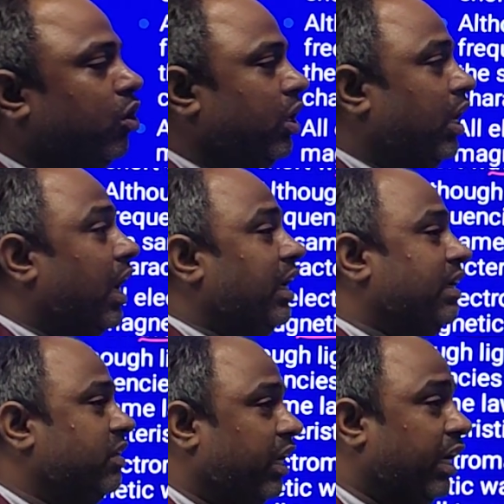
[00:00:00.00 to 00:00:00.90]
we call a
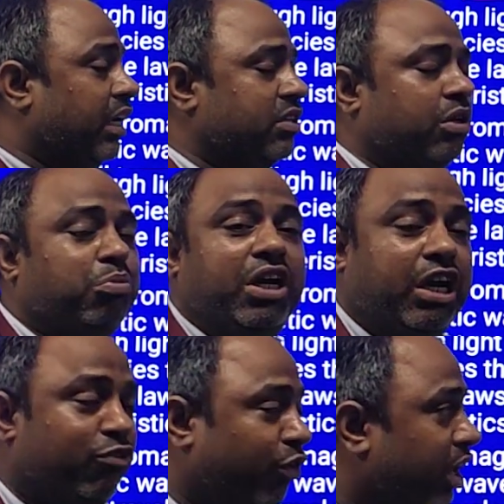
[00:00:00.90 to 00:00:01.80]
ISI, intersymbol
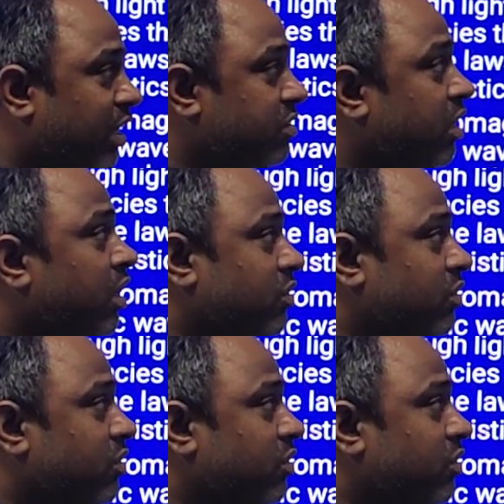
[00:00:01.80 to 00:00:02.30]
interference,